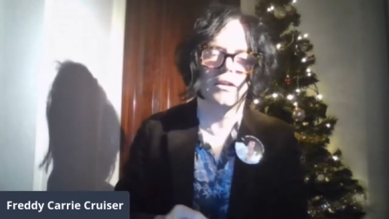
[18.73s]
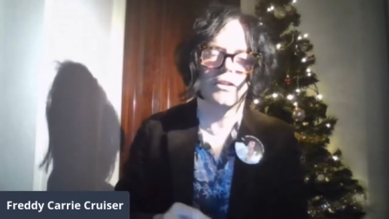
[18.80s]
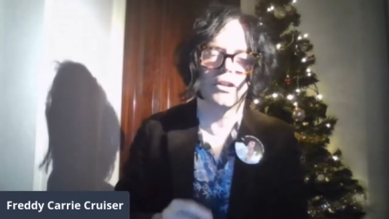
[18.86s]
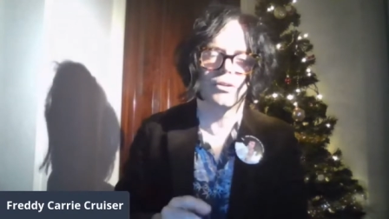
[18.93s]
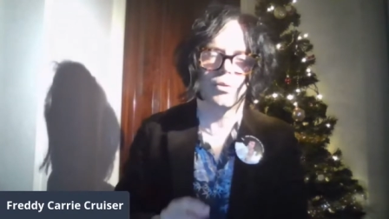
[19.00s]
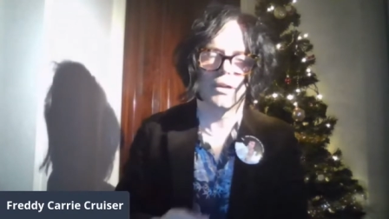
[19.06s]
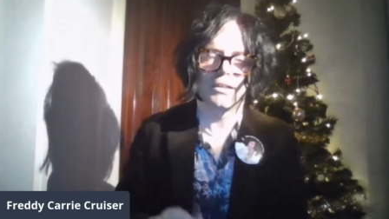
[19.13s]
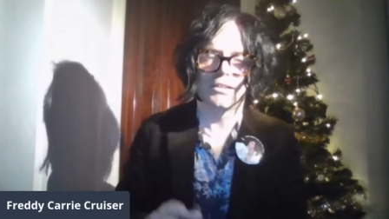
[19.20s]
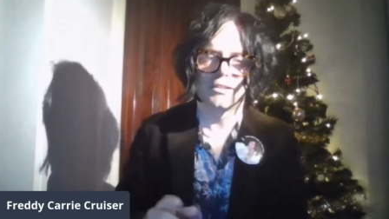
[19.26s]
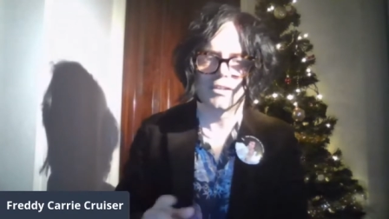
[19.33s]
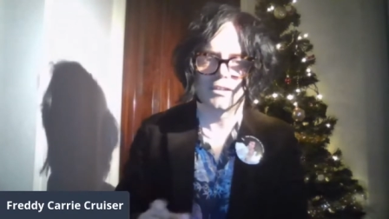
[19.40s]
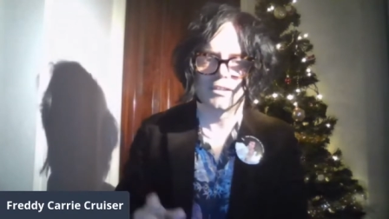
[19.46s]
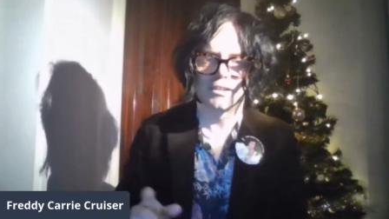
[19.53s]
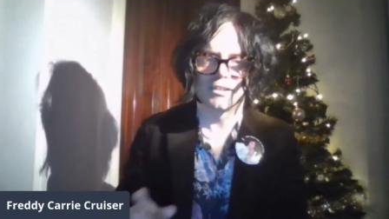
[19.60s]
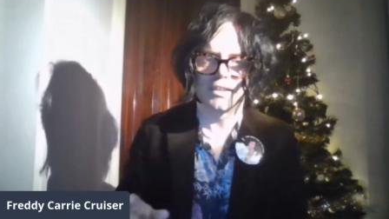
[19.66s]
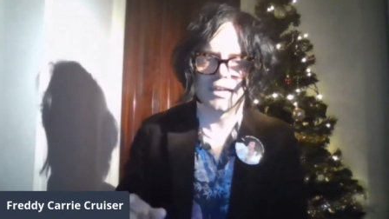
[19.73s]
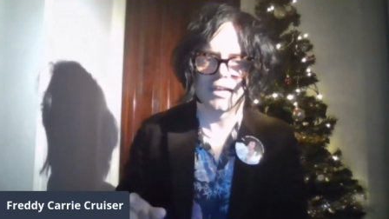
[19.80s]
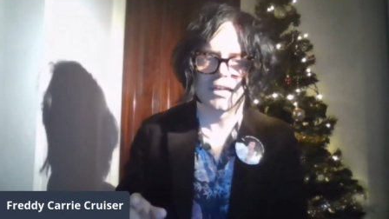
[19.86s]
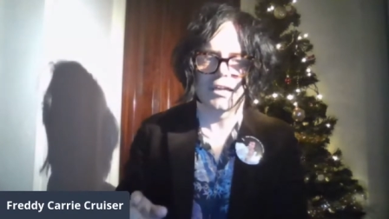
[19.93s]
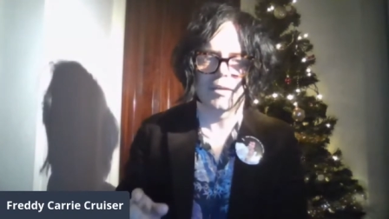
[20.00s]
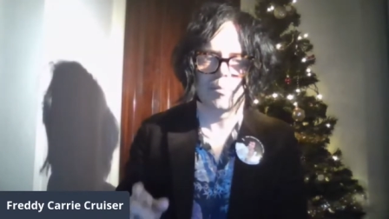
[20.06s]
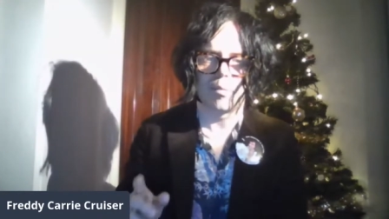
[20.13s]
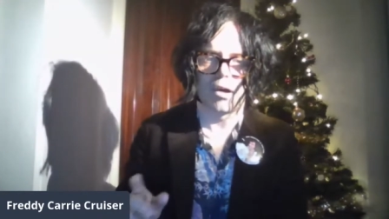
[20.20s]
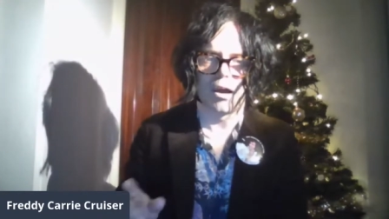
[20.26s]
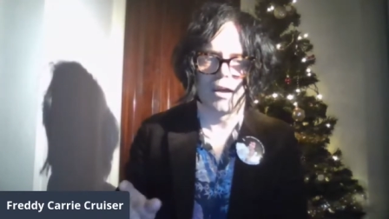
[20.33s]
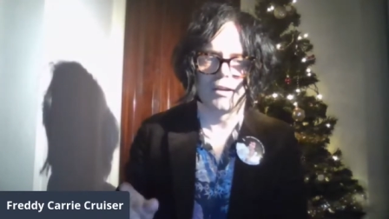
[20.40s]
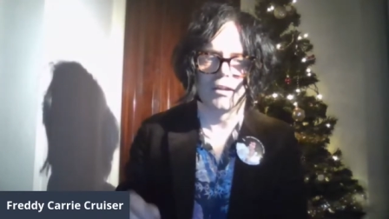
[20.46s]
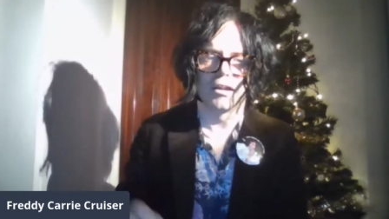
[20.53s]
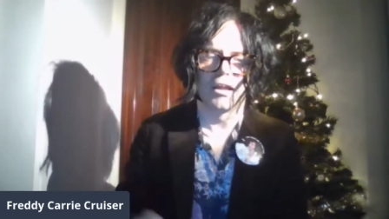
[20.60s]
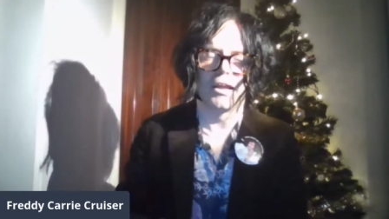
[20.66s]
The twin suns sink
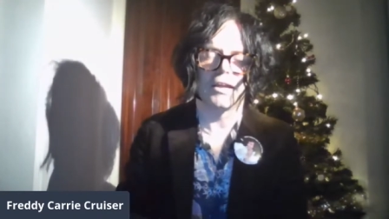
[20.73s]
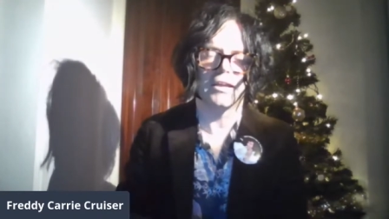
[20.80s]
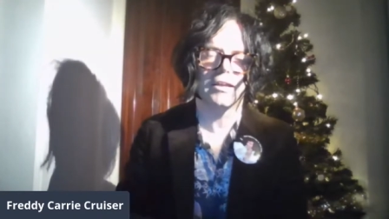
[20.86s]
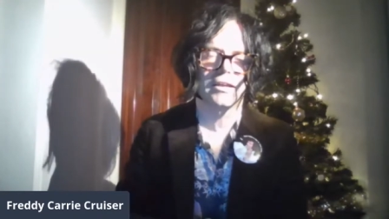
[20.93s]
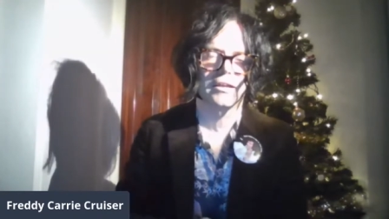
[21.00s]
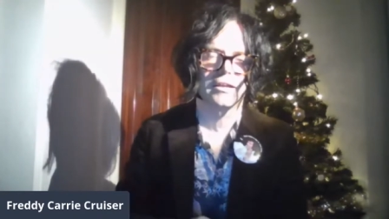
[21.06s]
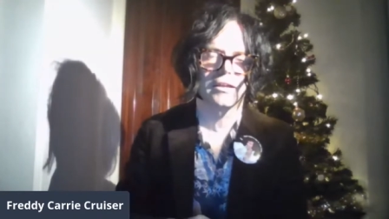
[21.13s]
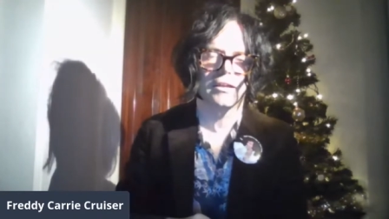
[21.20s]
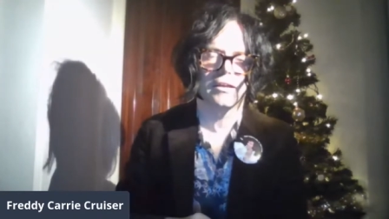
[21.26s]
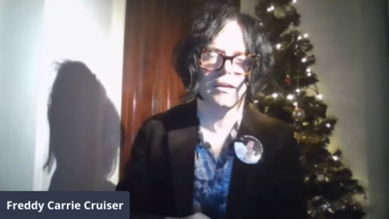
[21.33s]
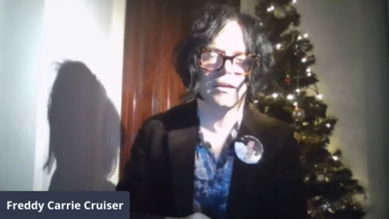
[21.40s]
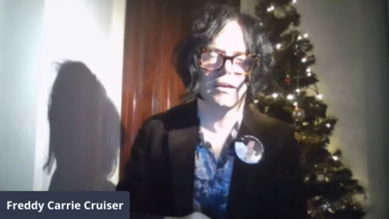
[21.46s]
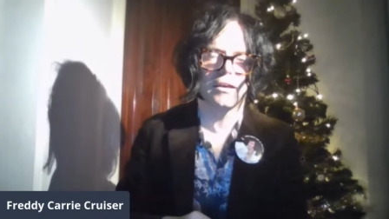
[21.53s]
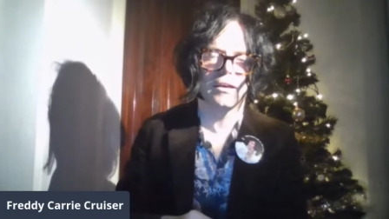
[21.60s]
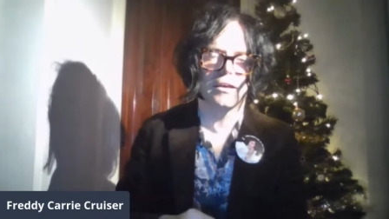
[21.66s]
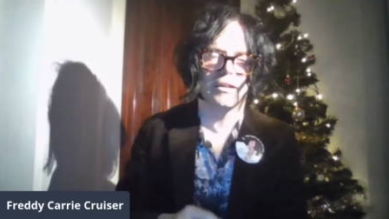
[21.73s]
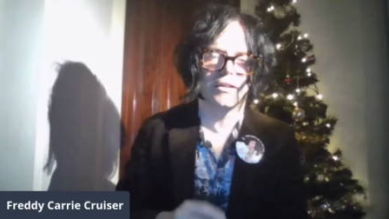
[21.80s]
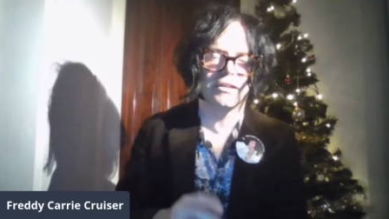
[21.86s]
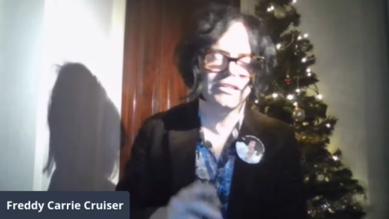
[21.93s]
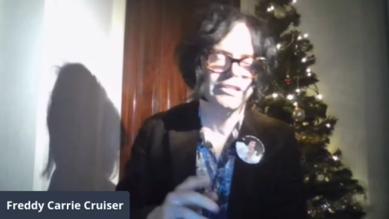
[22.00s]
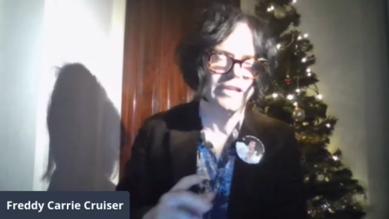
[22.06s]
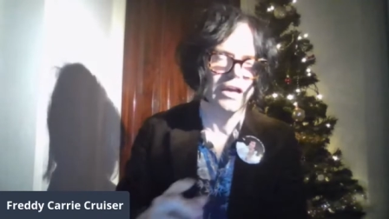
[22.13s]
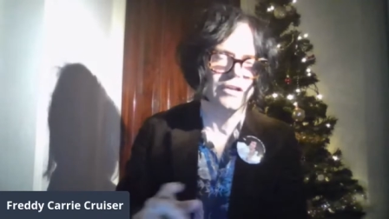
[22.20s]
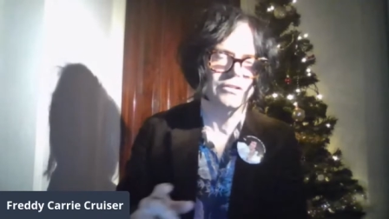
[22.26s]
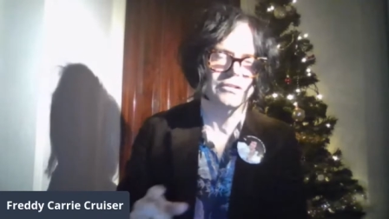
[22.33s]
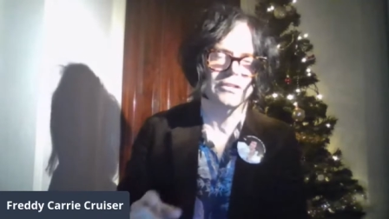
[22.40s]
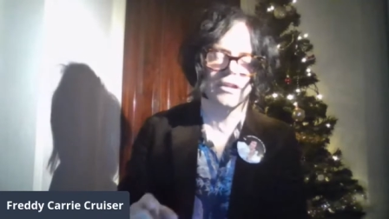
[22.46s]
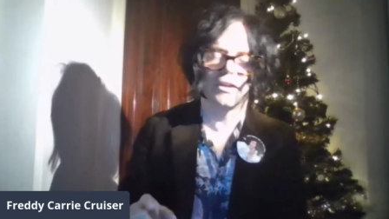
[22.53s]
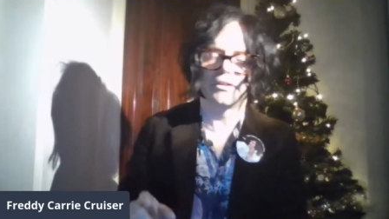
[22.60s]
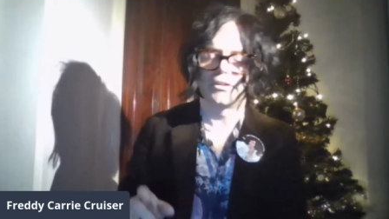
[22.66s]
behind the lake. The
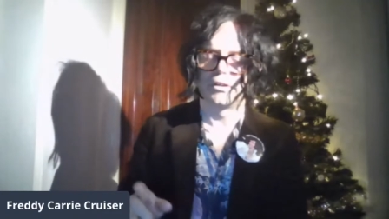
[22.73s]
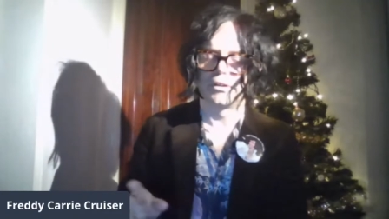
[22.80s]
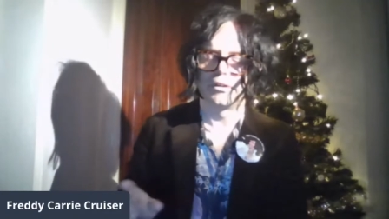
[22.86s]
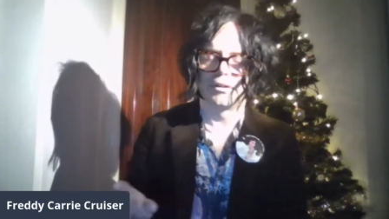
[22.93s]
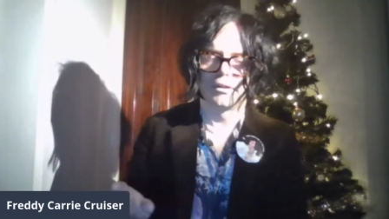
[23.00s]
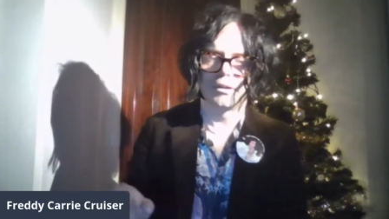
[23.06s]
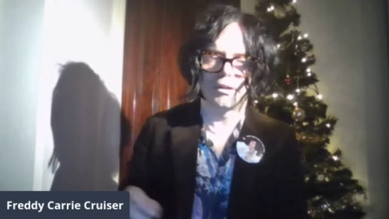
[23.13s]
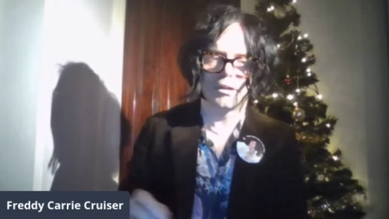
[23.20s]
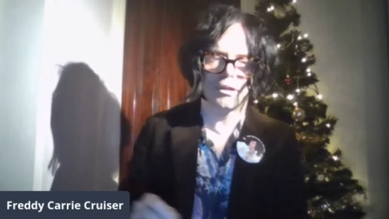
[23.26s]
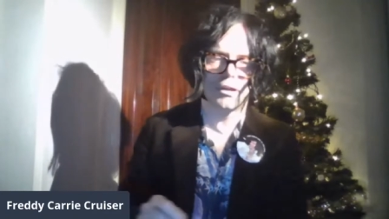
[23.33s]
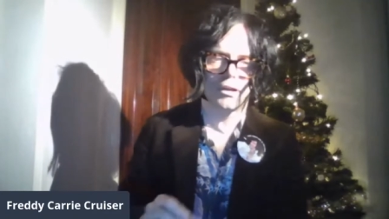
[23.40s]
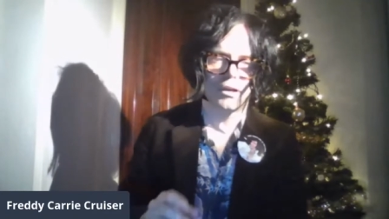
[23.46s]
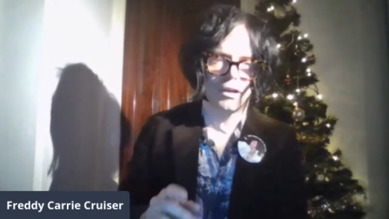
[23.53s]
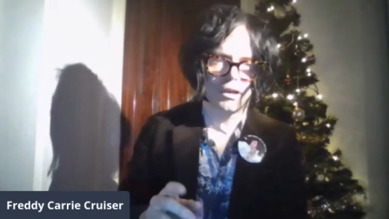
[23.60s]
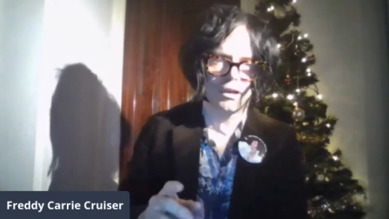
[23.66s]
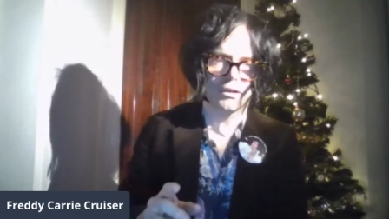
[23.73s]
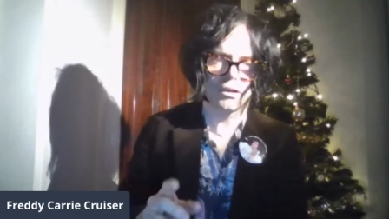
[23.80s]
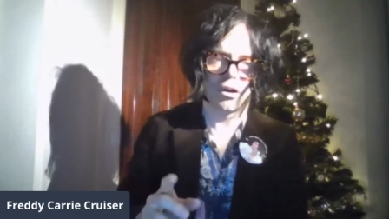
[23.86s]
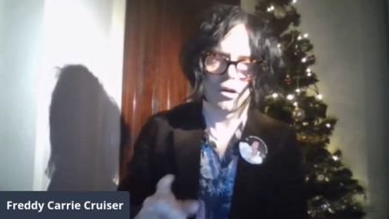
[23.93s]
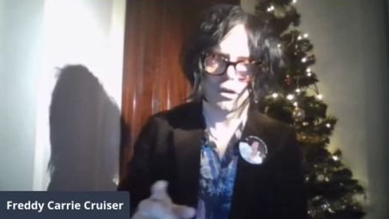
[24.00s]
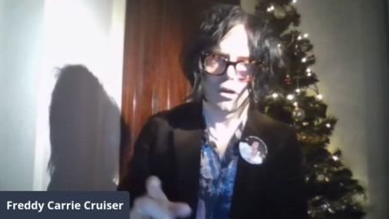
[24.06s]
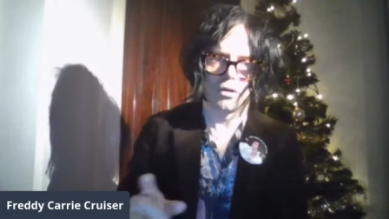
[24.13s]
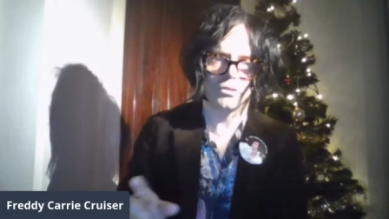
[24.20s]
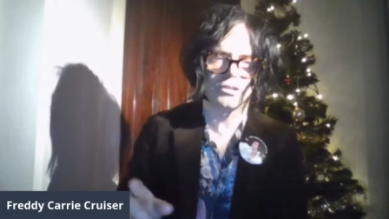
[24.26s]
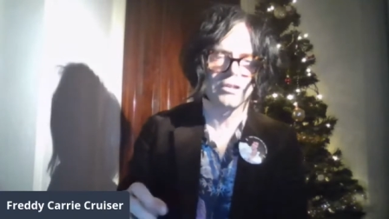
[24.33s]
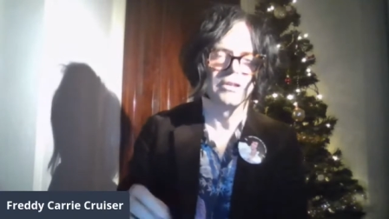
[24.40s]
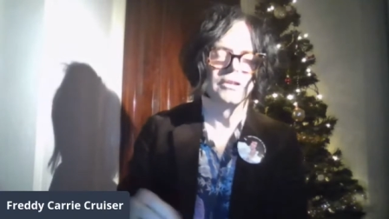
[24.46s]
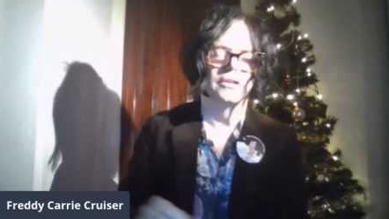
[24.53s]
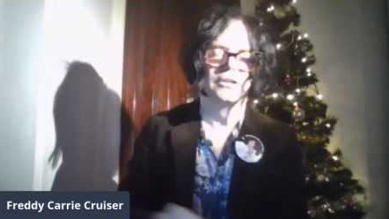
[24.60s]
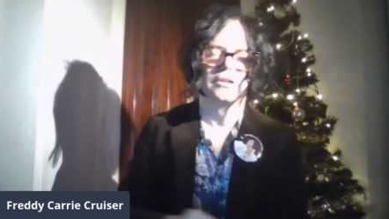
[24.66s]
shadows lengthen in Carcosa.